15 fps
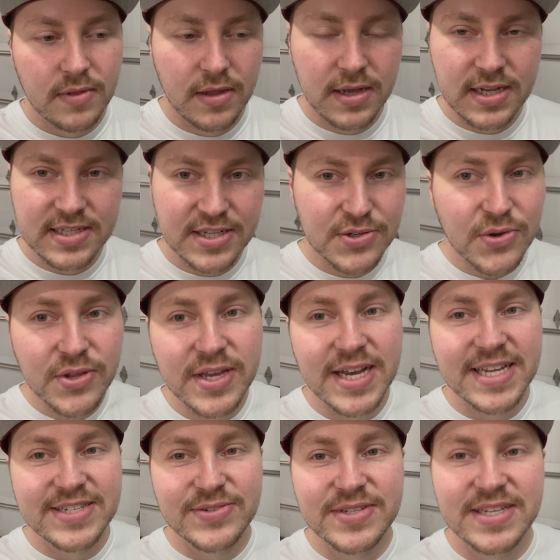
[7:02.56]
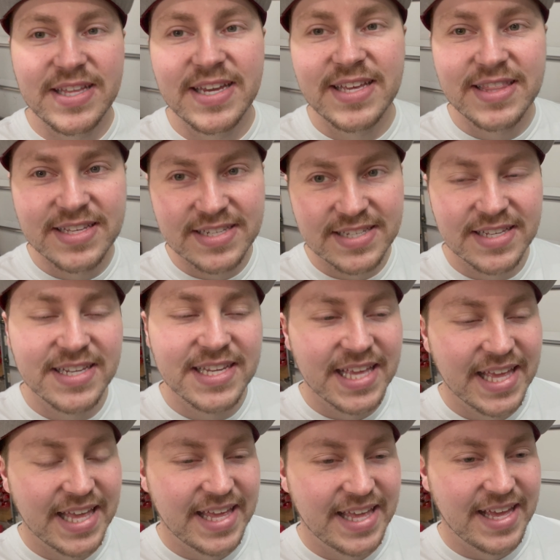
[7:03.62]
because I know you guys really like this thing.
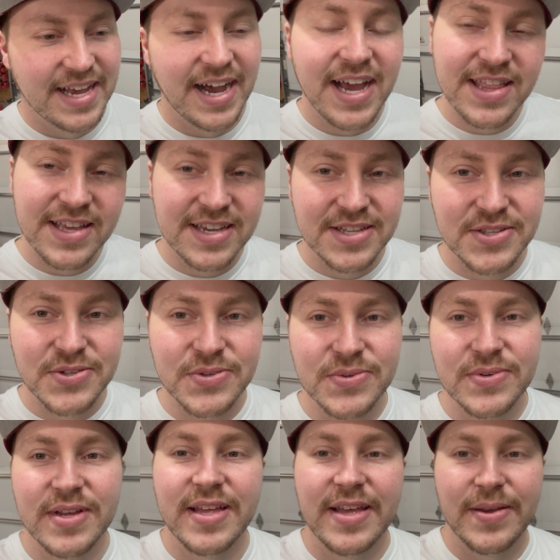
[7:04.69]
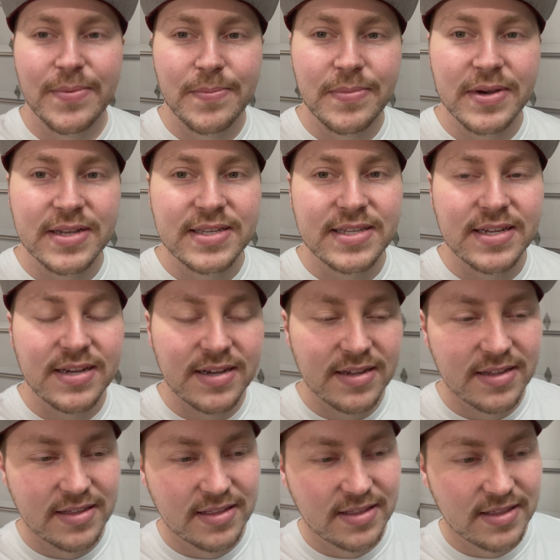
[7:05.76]
I like it too, but
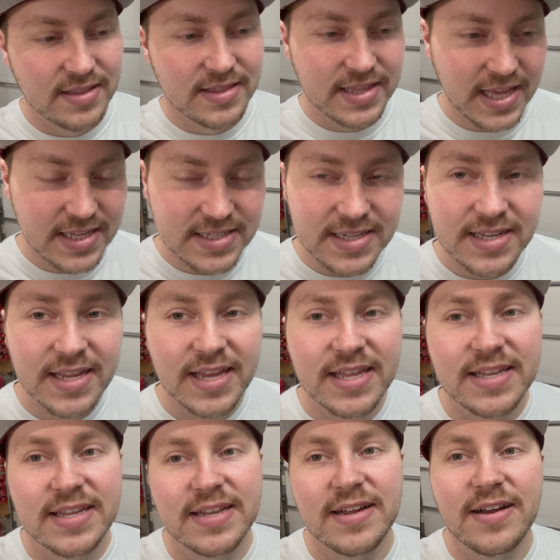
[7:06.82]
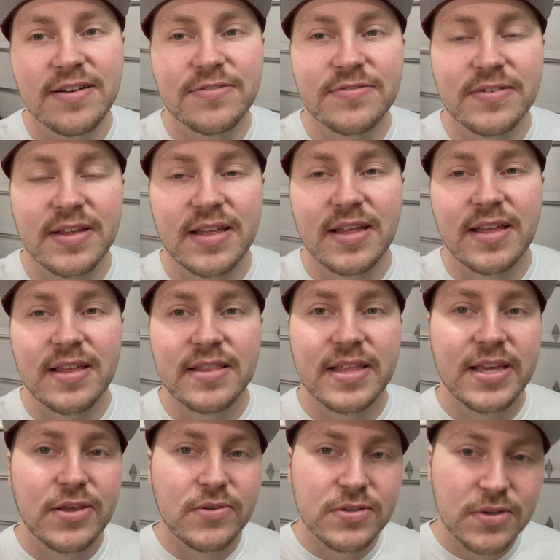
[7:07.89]
that's going to end it off.
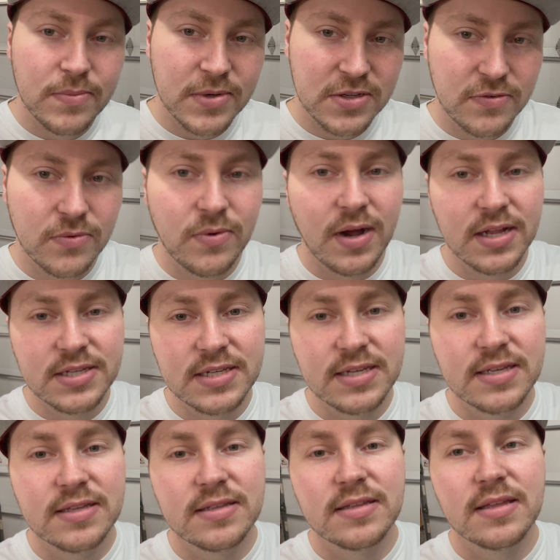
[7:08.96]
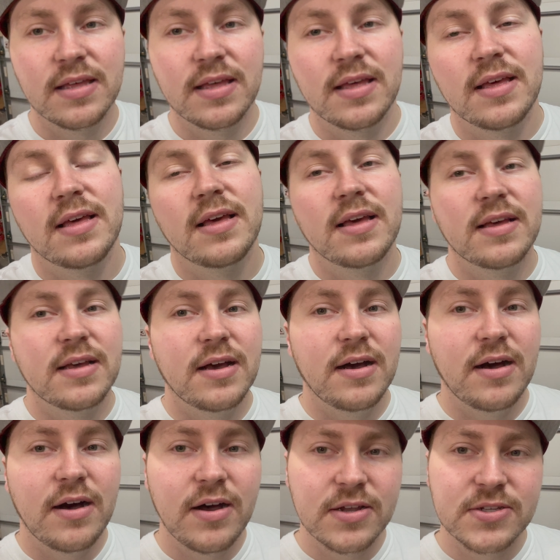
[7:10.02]
Thank you so much for watching.
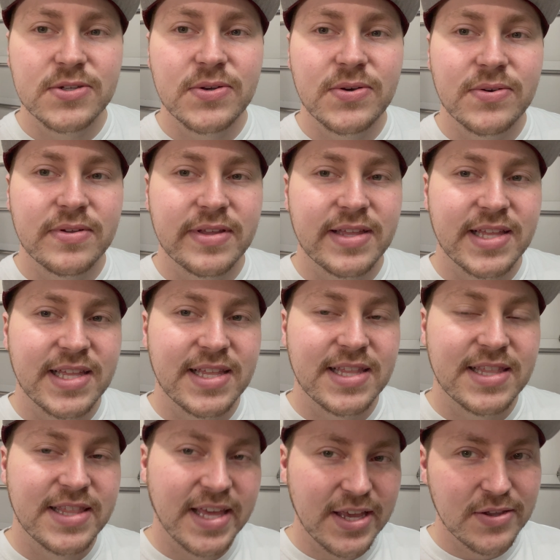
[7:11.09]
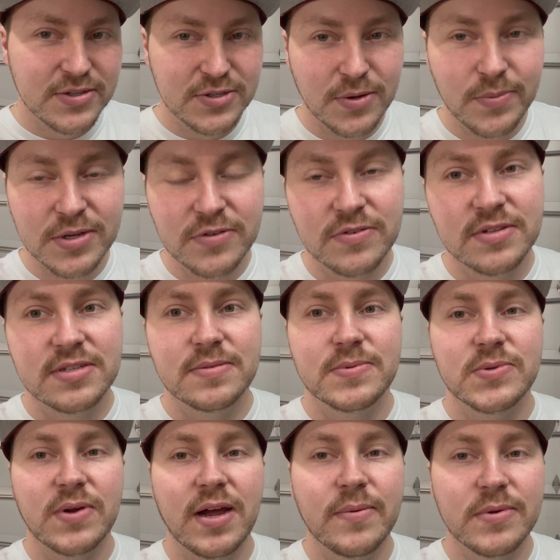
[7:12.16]
Also, thank you so much for the
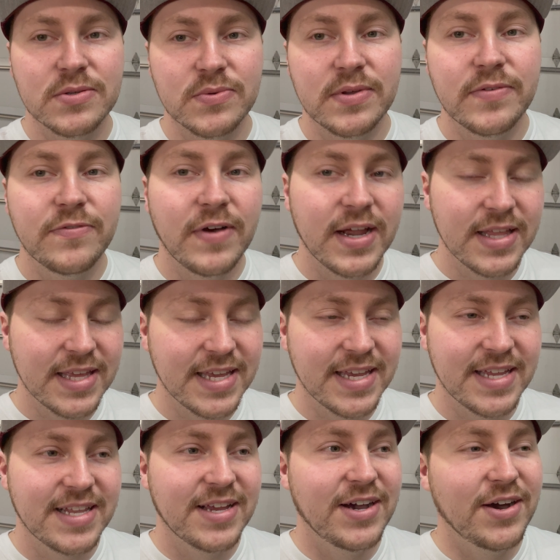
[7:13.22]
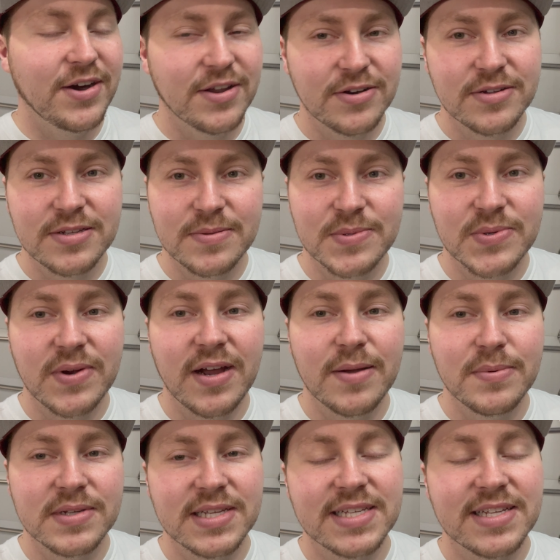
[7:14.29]
subscribers. We finally hit 100
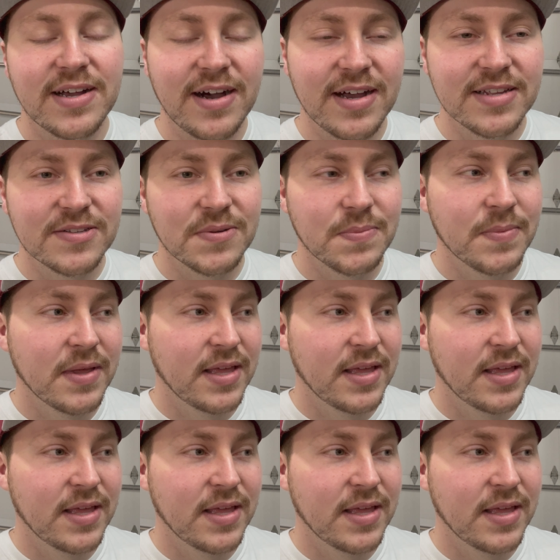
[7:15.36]
subscribers. That's awesome.